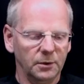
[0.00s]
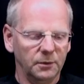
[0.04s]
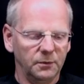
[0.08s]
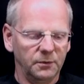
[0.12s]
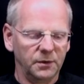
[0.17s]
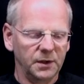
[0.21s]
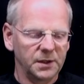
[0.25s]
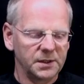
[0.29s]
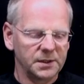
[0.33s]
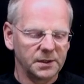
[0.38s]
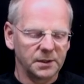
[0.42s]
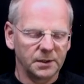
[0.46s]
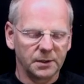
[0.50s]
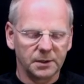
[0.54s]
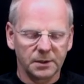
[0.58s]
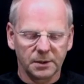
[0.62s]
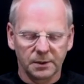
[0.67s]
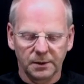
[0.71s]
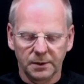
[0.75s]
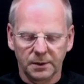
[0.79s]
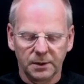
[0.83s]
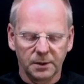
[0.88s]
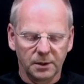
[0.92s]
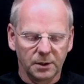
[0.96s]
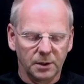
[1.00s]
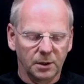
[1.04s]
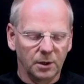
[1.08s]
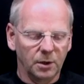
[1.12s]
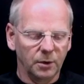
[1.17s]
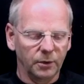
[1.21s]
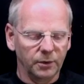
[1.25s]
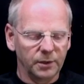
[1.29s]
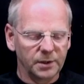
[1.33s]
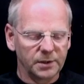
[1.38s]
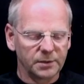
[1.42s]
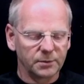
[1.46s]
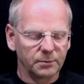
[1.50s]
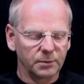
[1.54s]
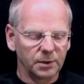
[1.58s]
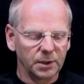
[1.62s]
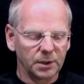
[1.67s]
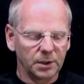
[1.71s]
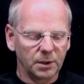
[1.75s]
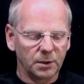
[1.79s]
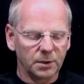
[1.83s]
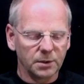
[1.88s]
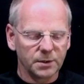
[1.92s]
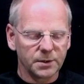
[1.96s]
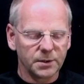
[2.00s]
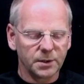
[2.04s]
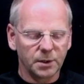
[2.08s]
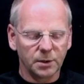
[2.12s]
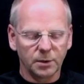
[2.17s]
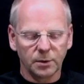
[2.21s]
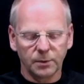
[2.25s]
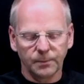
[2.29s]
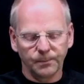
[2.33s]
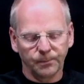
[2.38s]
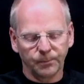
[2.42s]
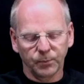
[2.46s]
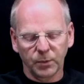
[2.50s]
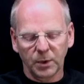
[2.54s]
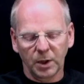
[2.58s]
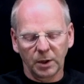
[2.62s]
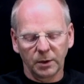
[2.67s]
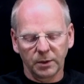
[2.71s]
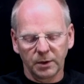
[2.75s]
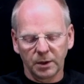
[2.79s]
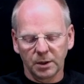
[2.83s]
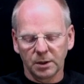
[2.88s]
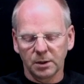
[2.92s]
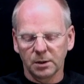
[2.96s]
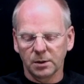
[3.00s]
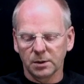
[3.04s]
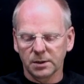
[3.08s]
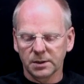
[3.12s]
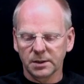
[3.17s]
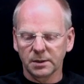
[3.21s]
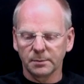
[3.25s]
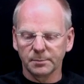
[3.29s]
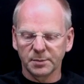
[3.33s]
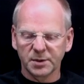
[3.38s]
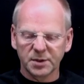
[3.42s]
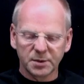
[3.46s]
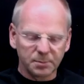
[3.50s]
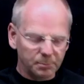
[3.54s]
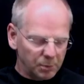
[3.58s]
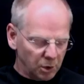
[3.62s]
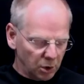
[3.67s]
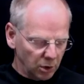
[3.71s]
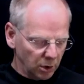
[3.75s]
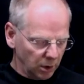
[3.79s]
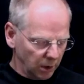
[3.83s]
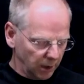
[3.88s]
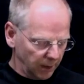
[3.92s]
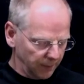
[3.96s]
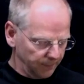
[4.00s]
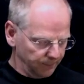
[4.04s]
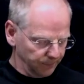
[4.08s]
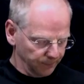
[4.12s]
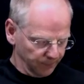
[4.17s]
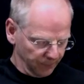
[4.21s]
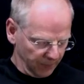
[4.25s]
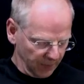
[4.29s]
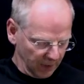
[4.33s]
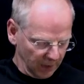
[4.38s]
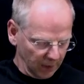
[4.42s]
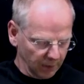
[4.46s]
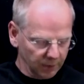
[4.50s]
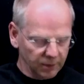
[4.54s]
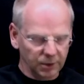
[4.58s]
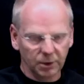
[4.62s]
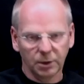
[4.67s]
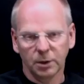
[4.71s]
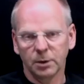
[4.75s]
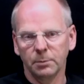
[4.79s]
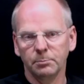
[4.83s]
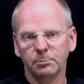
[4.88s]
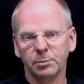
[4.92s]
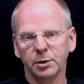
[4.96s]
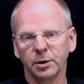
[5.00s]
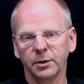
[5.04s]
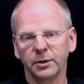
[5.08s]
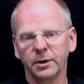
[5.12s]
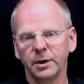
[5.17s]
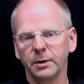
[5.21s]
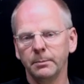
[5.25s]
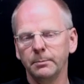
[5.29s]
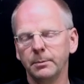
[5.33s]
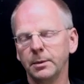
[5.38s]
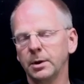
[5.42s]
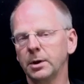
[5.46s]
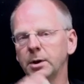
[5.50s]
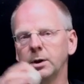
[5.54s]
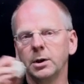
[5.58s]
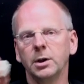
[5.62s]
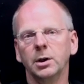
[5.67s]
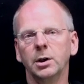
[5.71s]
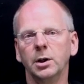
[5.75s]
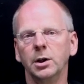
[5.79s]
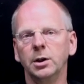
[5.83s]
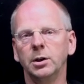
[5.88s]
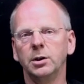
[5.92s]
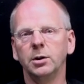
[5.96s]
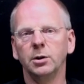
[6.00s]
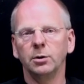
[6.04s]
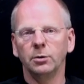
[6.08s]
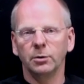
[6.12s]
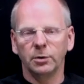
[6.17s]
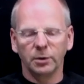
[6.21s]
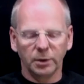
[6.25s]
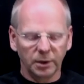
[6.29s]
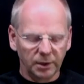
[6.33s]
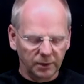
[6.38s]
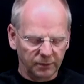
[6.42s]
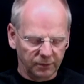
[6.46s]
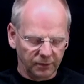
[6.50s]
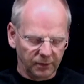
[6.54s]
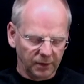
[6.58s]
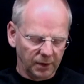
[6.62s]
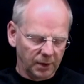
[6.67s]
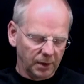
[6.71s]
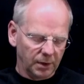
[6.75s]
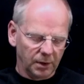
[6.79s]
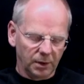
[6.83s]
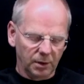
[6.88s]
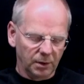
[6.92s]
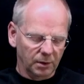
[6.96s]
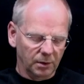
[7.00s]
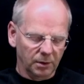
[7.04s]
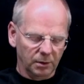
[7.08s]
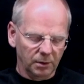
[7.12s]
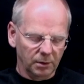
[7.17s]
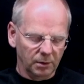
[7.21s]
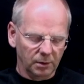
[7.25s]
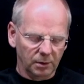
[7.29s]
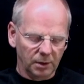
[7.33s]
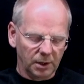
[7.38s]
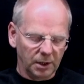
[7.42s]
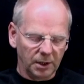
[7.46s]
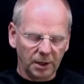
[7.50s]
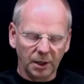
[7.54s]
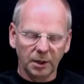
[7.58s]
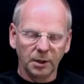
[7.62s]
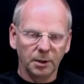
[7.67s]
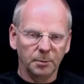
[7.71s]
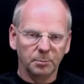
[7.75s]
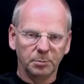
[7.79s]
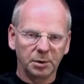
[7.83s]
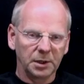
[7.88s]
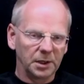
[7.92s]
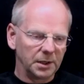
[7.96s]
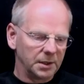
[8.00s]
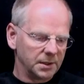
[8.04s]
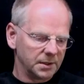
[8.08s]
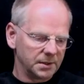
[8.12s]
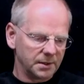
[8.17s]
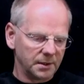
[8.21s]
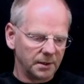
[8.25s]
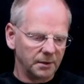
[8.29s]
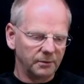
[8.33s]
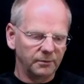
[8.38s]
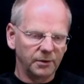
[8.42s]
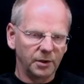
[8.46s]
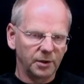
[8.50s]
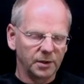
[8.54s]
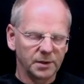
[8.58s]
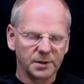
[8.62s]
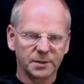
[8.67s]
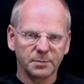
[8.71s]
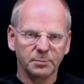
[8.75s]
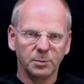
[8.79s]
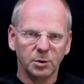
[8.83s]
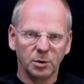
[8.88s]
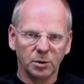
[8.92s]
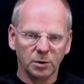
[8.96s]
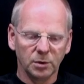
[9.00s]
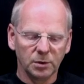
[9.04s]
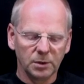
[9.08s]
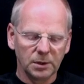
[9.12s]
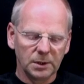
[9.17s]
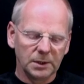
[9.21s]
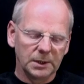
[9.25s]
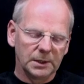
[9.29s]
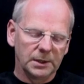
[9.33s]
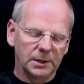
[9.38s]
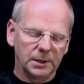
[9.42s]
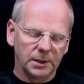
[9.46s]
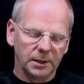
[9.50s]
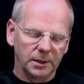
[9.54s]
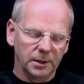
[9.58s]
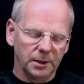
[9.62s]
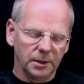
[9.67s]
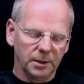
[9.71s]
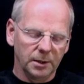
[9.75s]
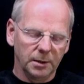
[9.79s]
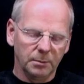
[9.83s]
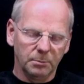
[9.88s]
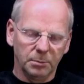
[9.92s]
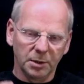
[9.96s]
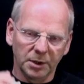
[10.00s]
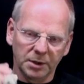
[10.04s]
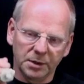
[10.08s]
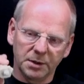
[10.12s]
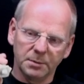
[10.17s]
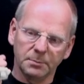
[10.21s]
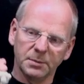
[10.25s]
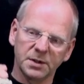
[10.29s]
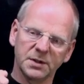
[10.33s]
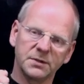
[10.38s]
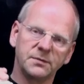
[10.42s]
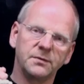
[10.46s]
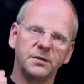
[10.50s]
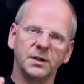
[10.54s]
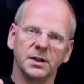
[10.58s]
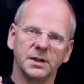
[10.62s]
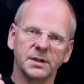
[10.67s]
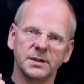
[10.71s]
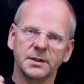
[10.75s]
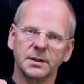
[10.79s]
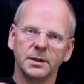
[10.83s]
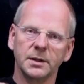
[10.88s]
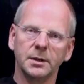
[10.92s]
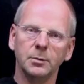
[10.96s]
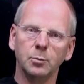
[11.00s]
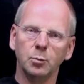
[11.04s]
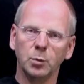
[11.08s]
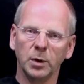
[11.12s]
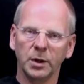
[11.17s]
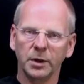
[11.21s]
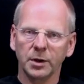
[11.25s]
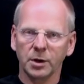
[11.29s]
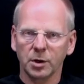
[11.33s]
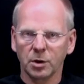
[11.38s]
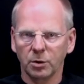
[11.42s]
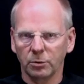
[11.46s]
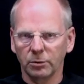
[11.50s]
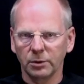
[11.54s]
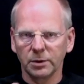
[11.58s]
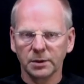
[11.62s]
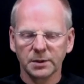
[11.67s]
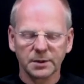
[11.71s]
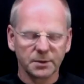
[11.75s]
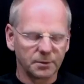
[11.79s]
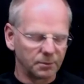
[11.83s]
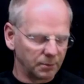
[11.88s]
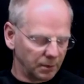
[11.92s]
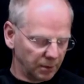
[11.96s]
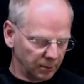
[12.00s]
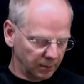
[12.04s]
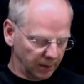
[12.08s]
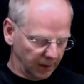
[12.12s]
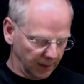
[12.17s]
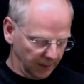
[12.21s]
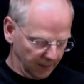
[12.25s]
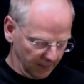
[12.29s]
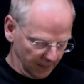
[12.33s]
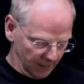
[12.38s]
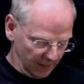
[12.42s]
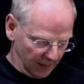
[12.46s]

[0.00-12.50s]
fix it on this grid also. There are some smaller and you can put them into your reef uh, at any place. They are very small, uh, but you must fix them when the coral is growing.